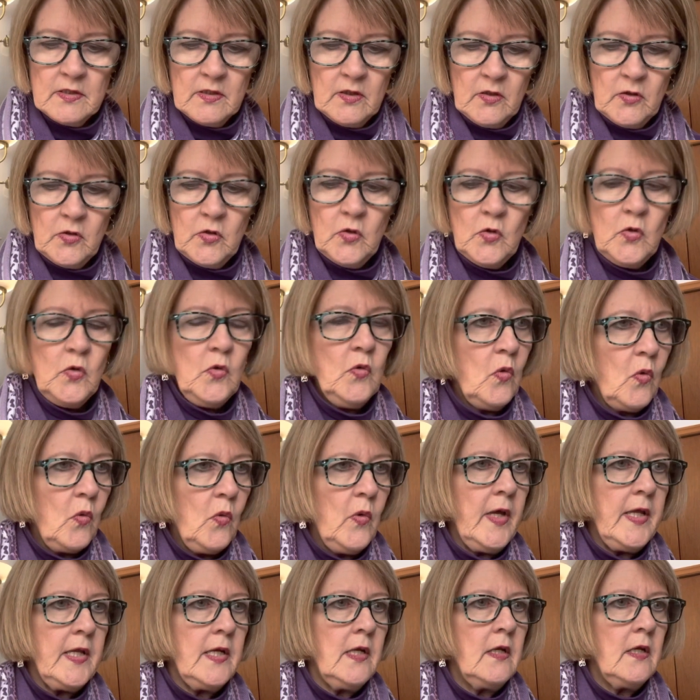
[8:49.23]
who,
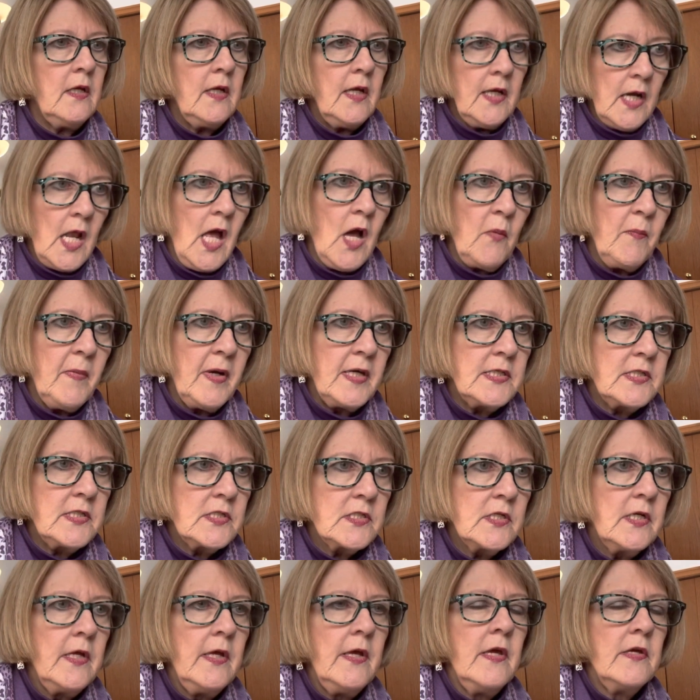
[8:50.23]
when, and how
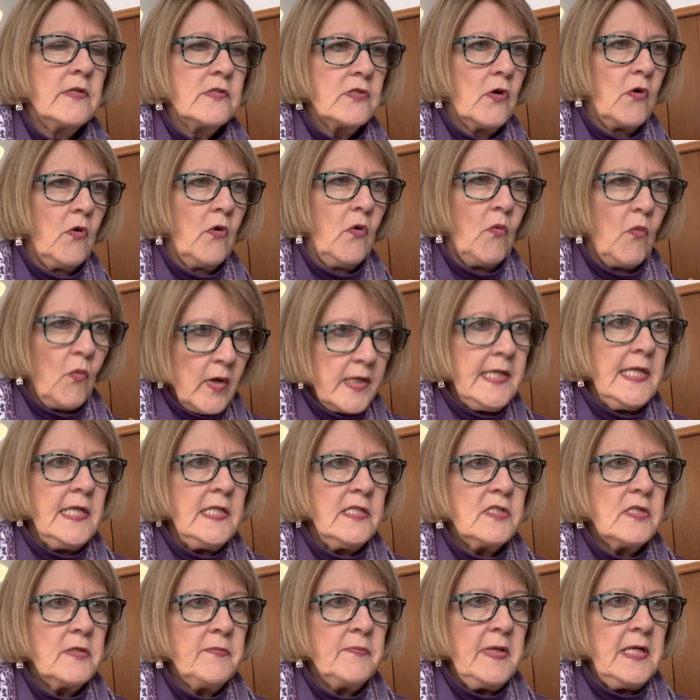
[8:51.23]
much. So what
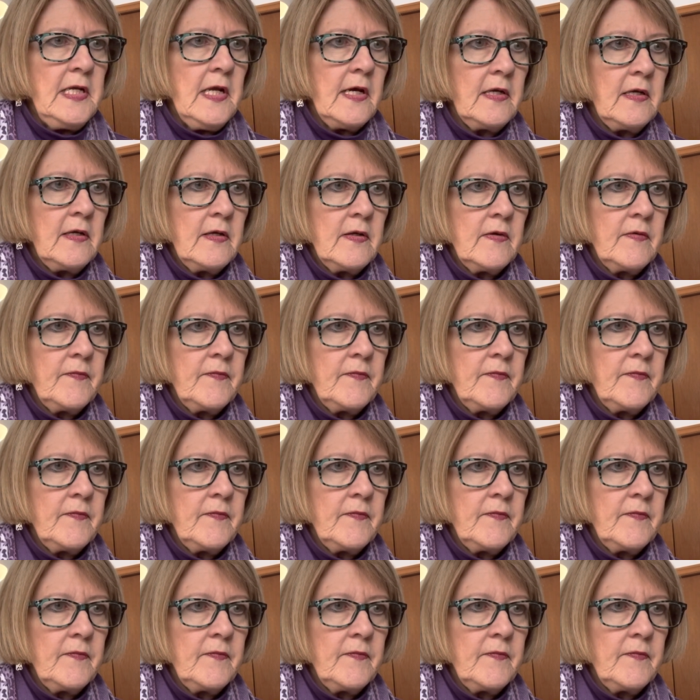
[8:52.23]
needs to be done?